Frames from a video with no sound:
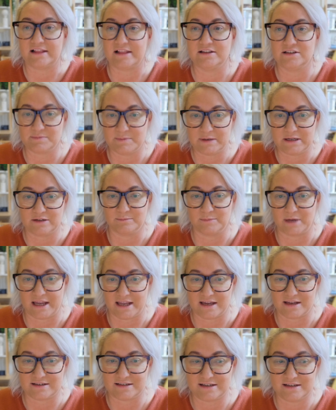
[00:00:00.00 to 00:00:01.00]
Challenge me on
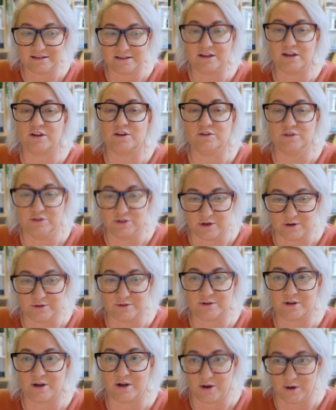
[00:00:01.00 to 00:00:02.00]
my idea.
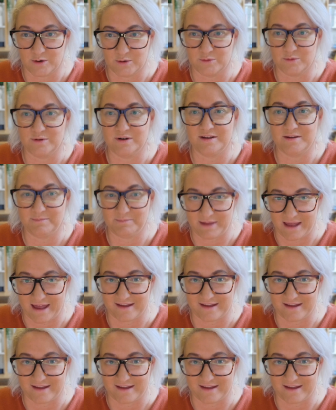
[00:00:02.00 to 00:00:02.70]
Don't hold